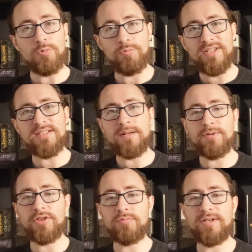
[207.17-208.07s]
Reason
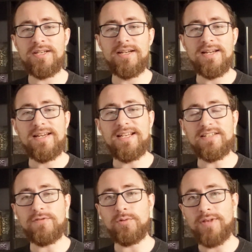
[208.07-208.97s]
number 3 is
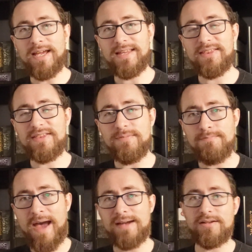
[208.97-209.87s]
if you like
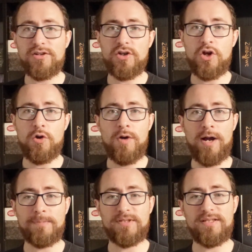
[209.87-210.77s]
thematic
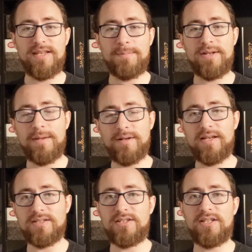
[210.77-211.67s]
co-ops, then Pandemic
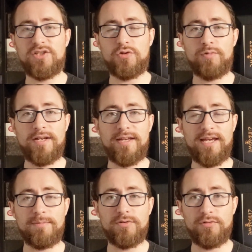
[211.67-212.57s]
Legacy is a great
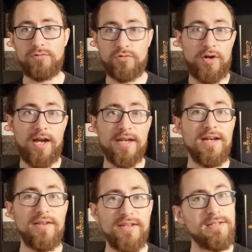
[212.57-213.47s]
game to try.
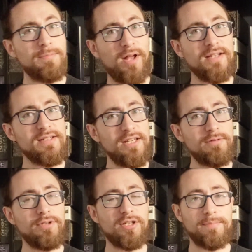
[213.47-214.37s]
This applies
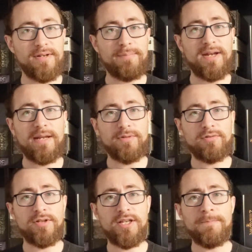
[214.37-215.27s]
equally to
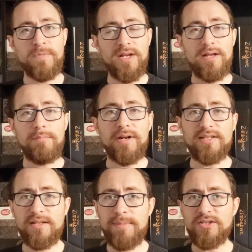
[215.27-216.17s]
Pandemic really, but
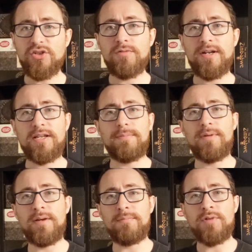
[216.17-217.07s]
as I mentioned already,
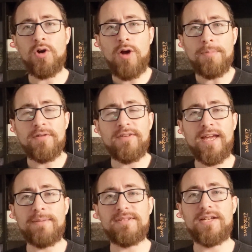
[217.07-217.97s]
cooperative
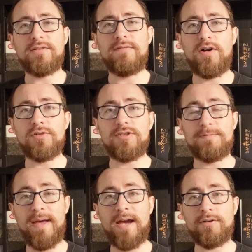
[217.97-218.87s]
games tend to fall into this
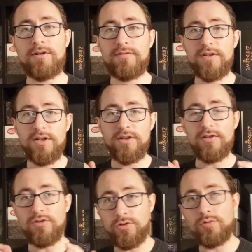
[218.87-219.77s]
pattern of
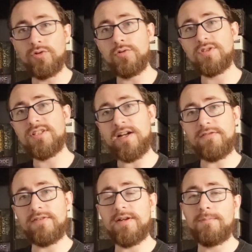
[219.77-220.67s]
you do
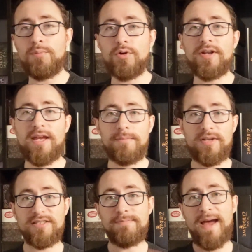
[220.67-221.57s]
stuff, board game
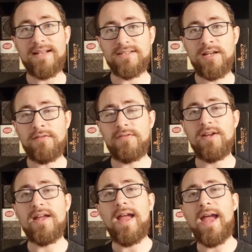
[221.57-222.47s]
does bad stuff.
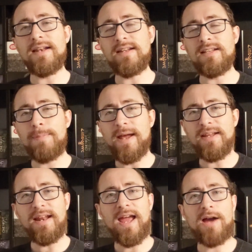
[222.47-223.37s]
And
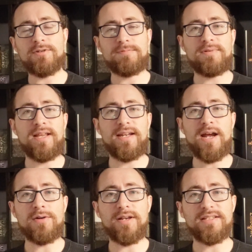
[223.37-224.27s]
depending on how it's played
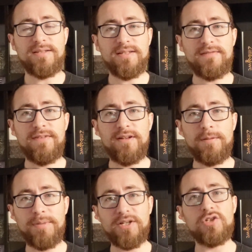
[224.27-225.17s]
out, it can sometimes feel a
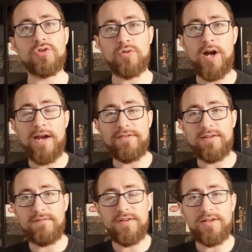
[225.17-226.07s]
bit contrived. It
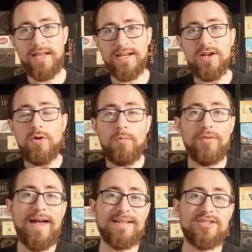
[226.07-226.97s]
can feel like, well,
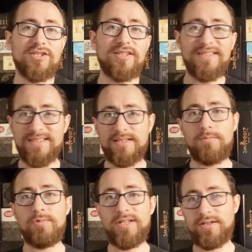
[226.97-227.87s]
that's just a
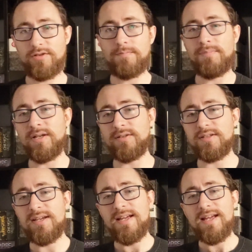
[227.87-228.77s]
system we needed to
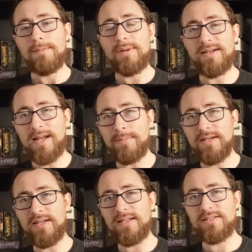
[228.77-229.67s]
build.
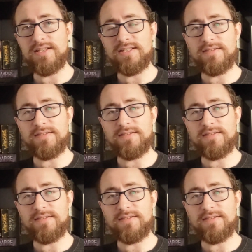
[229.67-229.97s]
Pandemic is